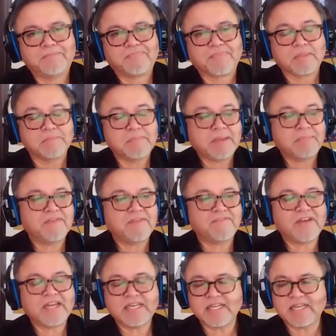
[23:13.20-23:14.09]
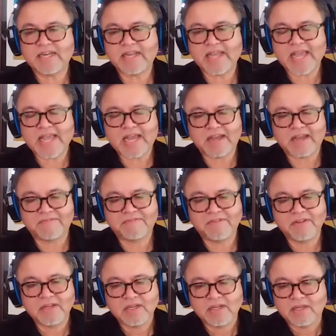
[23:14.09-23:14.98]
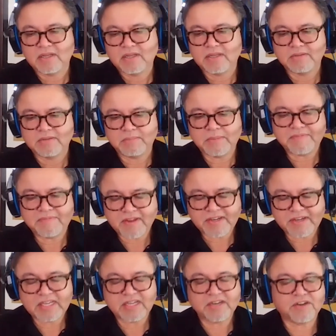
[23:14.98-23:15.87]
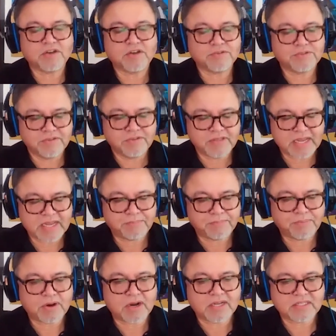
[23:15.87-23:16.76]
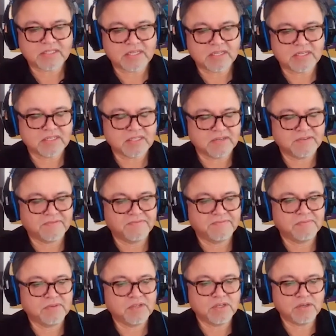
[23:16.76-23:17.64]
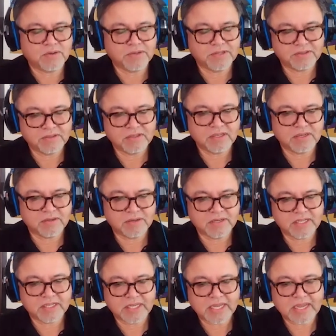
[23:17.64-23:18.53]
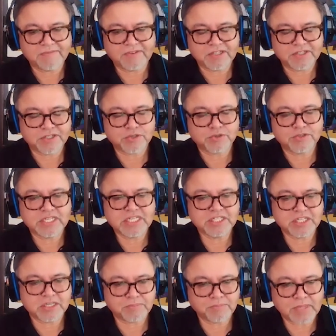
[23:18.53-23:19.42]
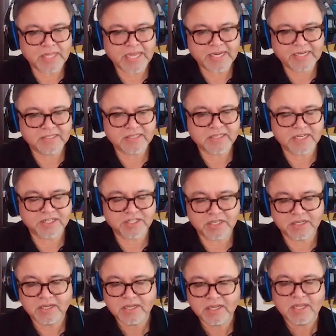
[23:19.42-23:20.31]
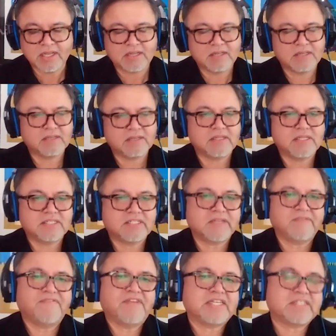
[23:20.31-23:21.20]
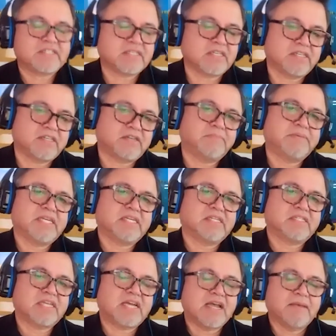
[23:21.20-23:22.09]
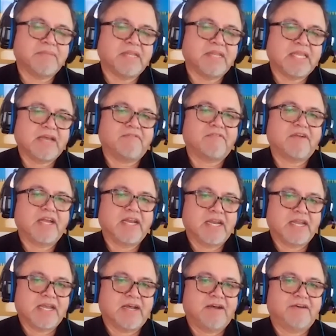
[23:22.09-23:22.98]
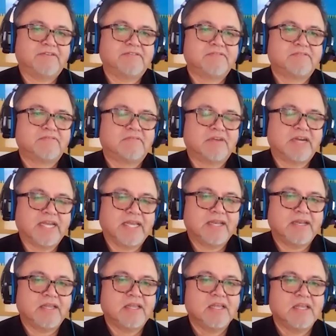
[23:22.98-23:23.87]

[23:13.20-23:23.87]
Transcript: Maybe I didn't go through that process of going, having a strategic planning session. Let's invest a little bit of time in that right now, right?